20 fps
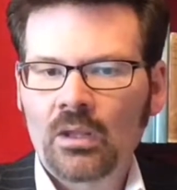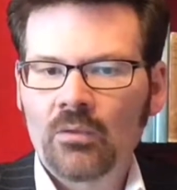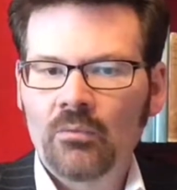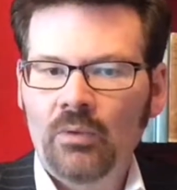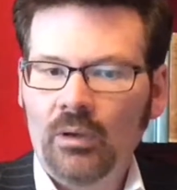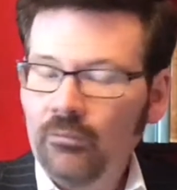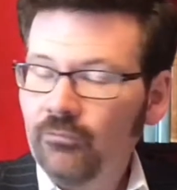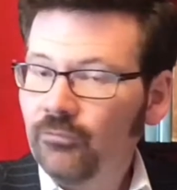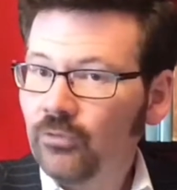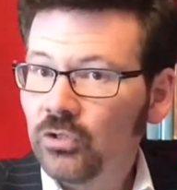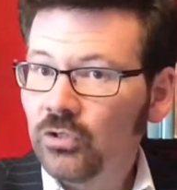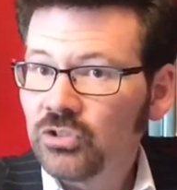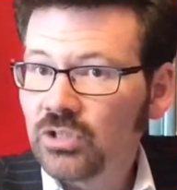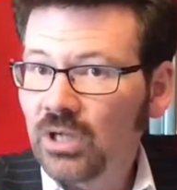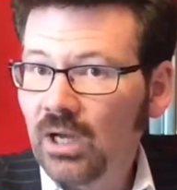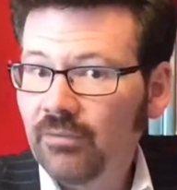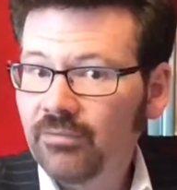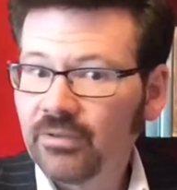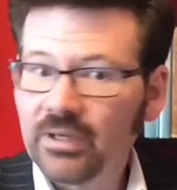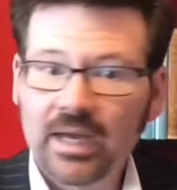Well, first
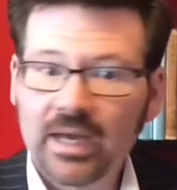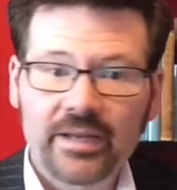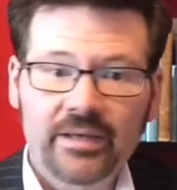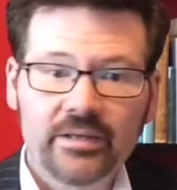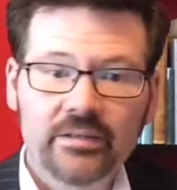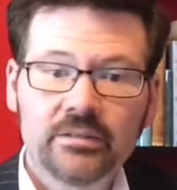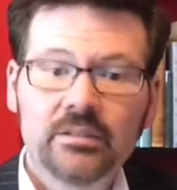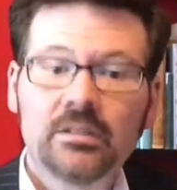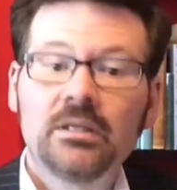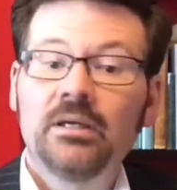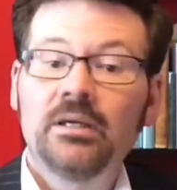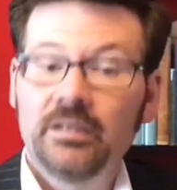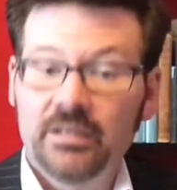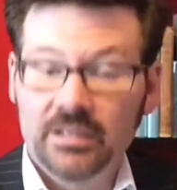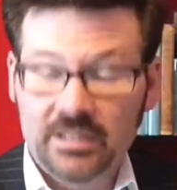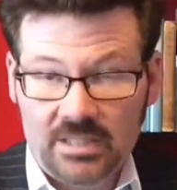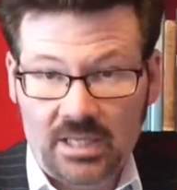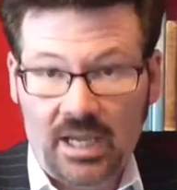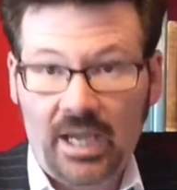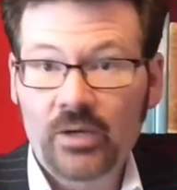off, you got to
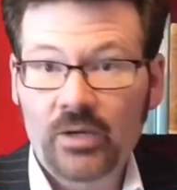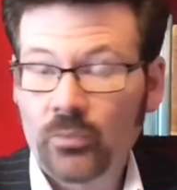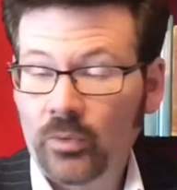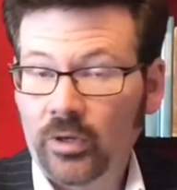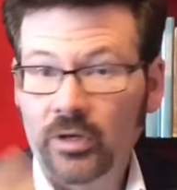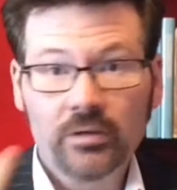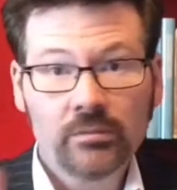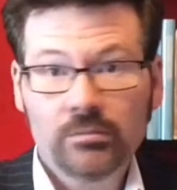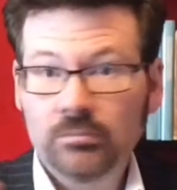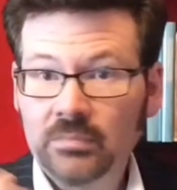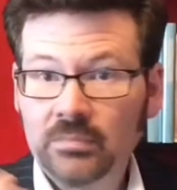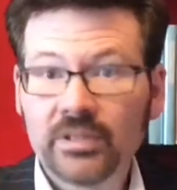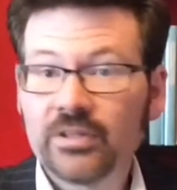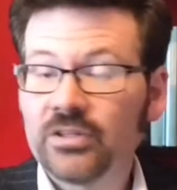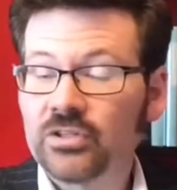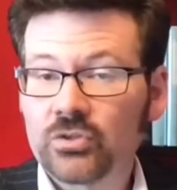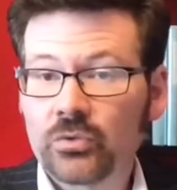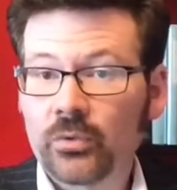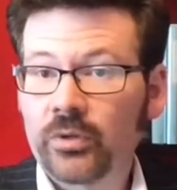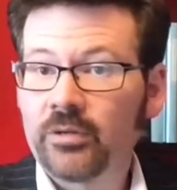decide where in the
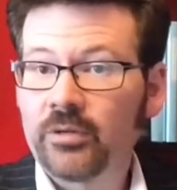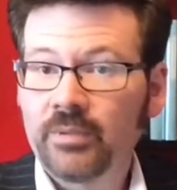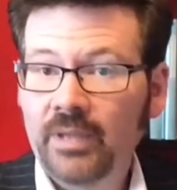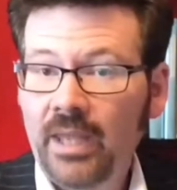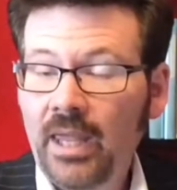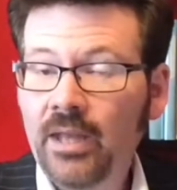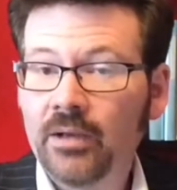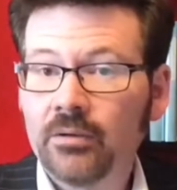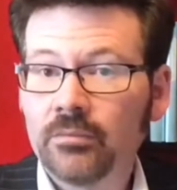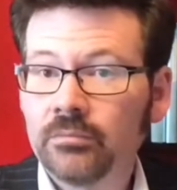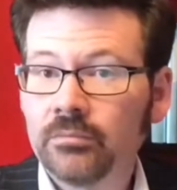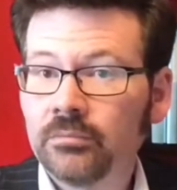story to begin.